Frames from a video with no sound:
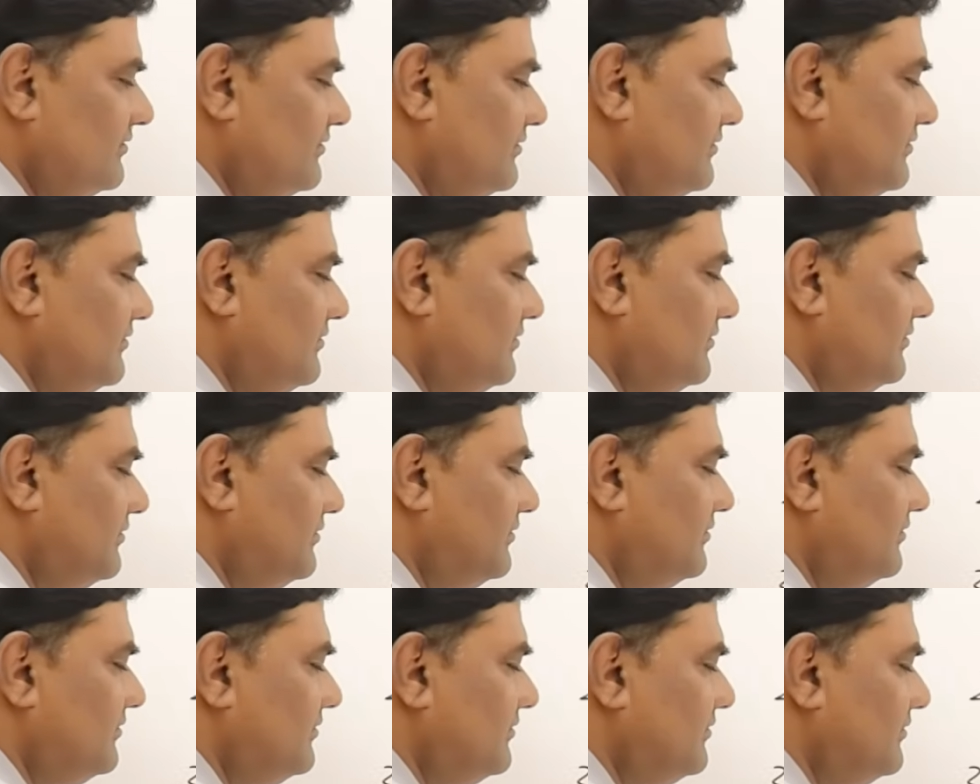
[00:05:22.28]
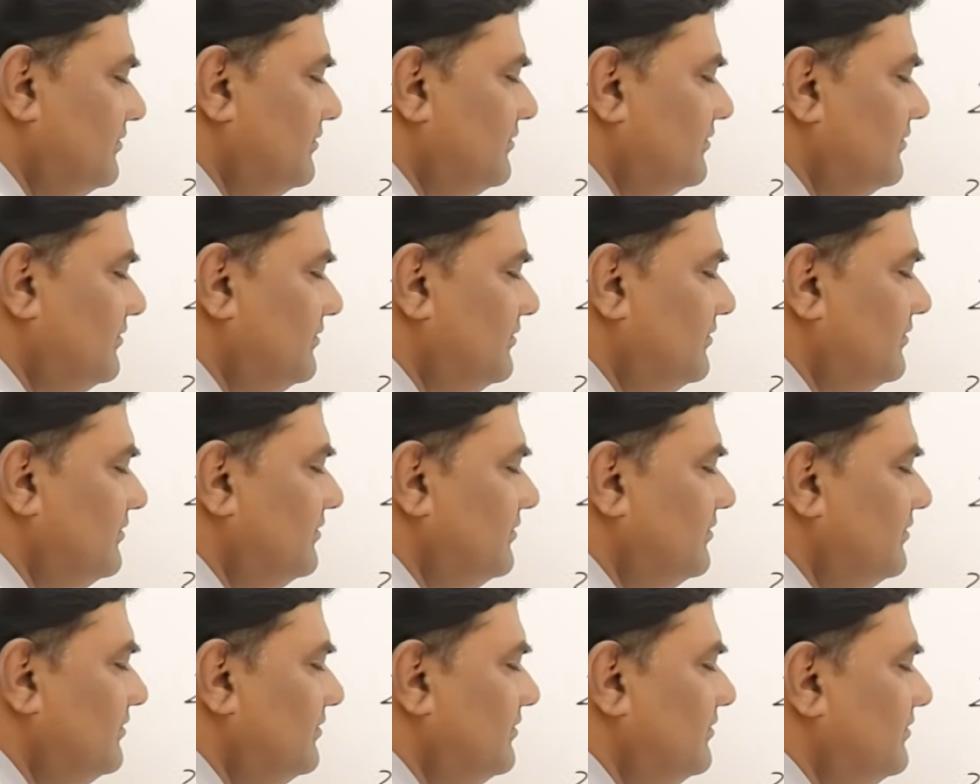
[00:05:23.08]

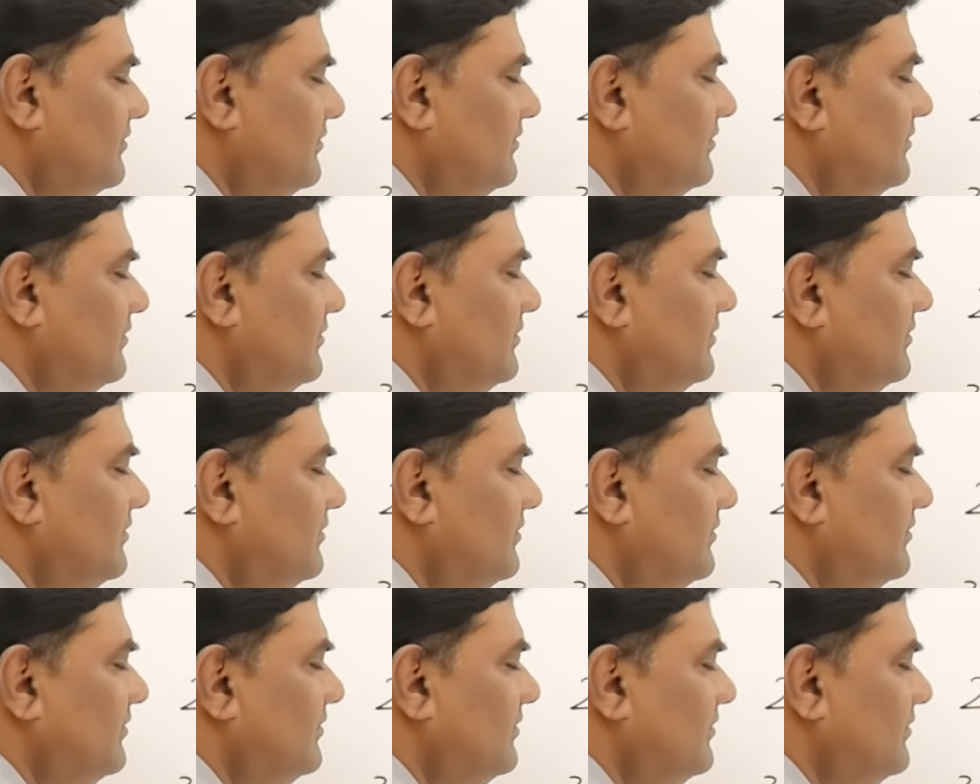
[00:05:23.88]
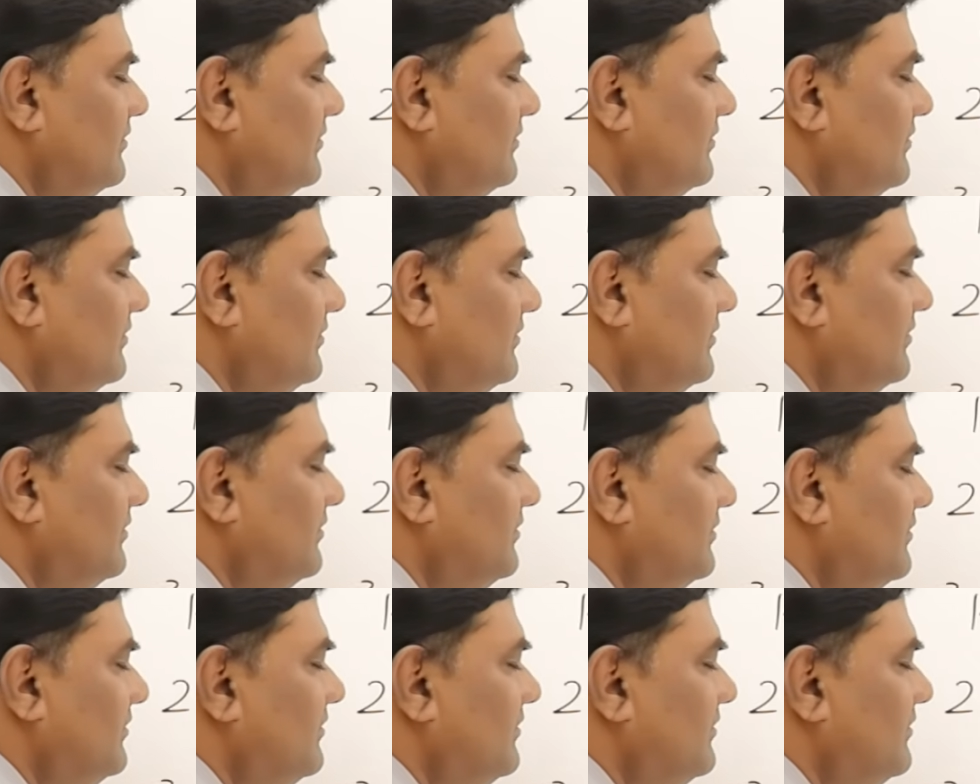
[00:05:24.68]
[no speech]